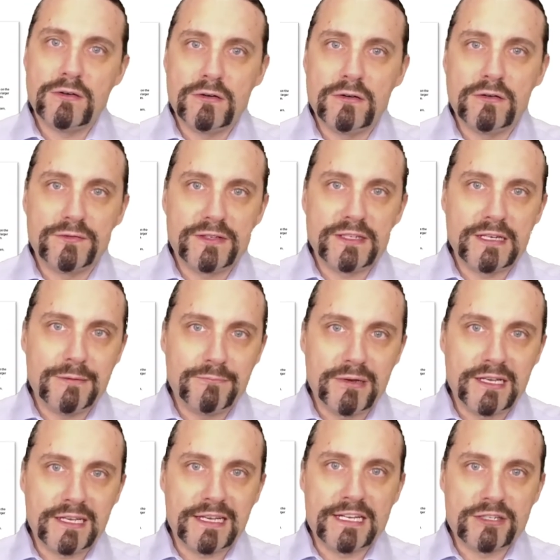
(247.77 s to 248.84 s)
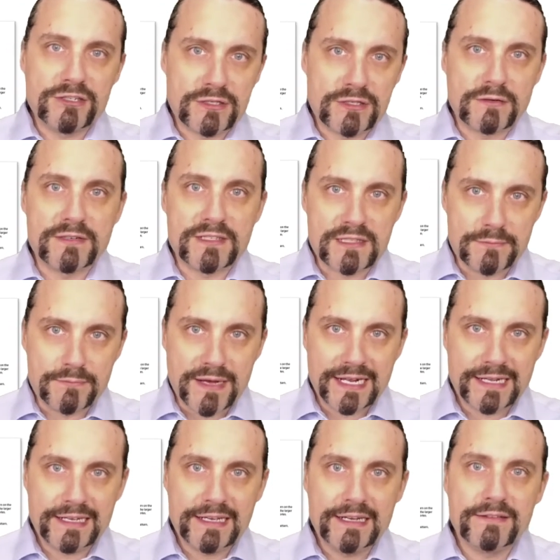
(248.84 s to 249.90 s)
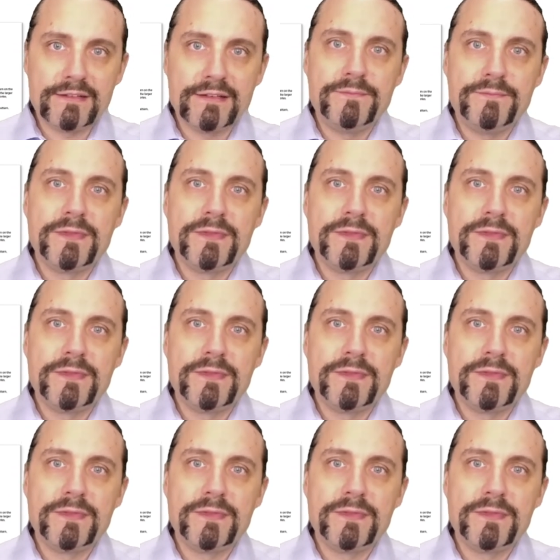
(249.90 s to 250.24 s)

of the application, so with the backend,